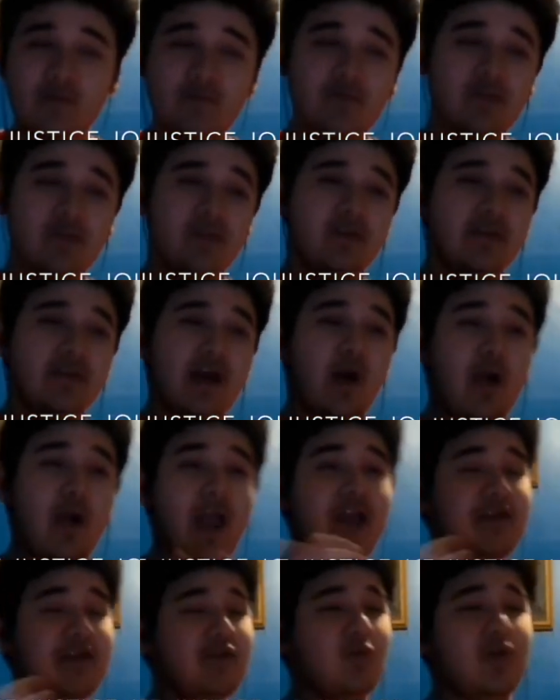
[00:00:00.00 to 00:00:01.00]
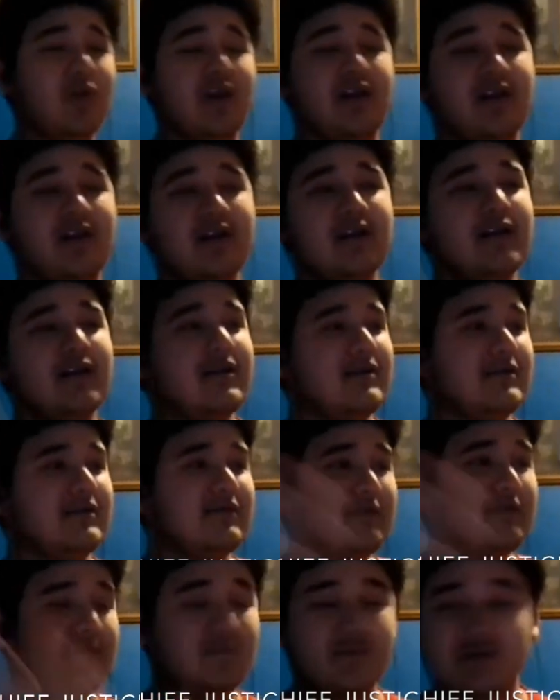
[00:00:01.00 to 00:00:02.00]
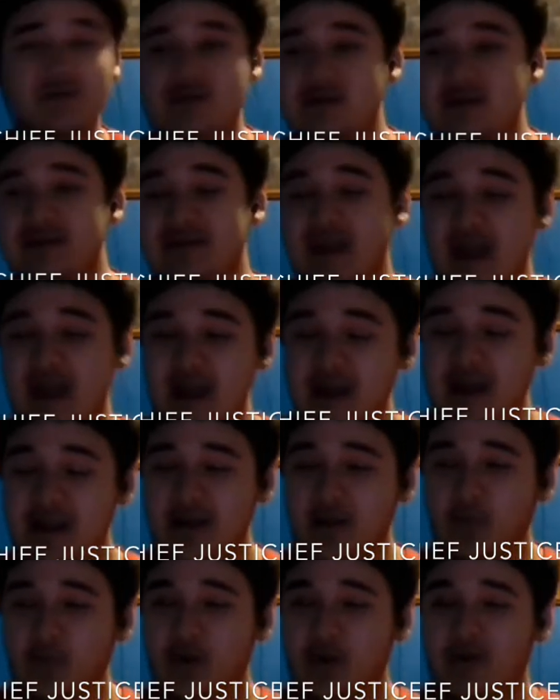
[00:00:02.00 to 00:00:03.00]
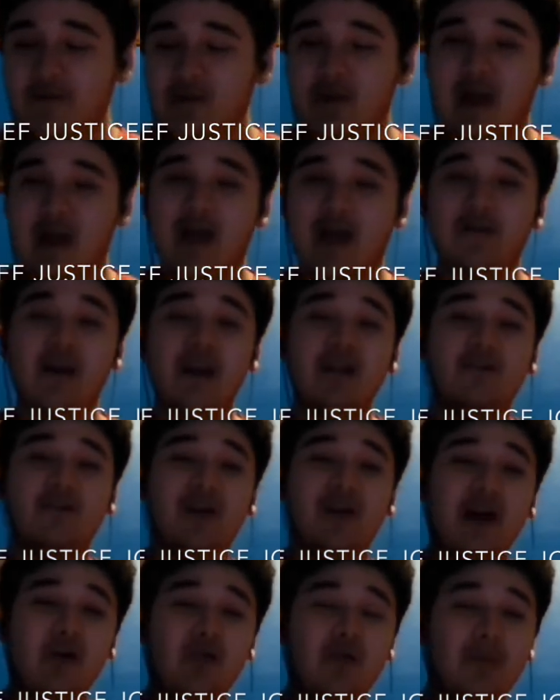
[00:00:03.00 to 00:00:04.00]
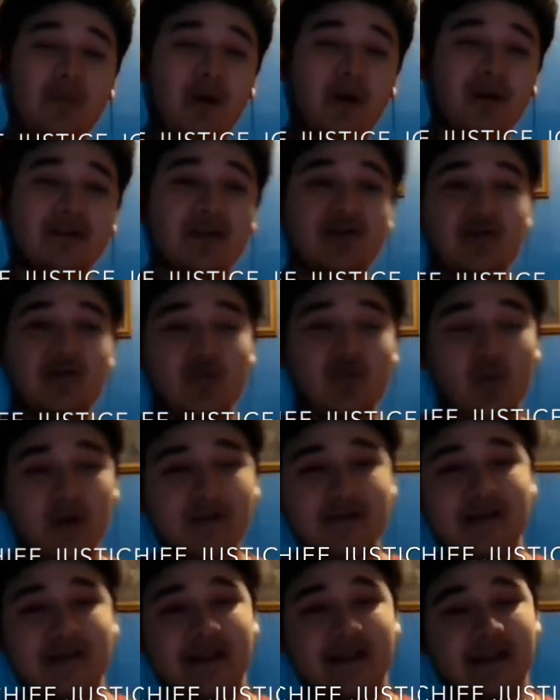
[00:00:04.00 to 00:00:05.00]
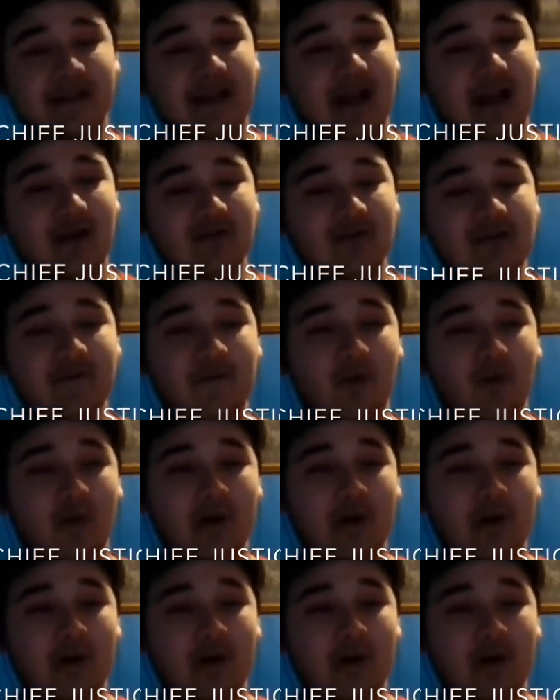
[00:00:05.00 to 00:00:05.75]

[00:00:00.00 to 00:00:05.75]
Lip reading: Now, anyway, does any one of you have any final remarks that you want to take accounting for?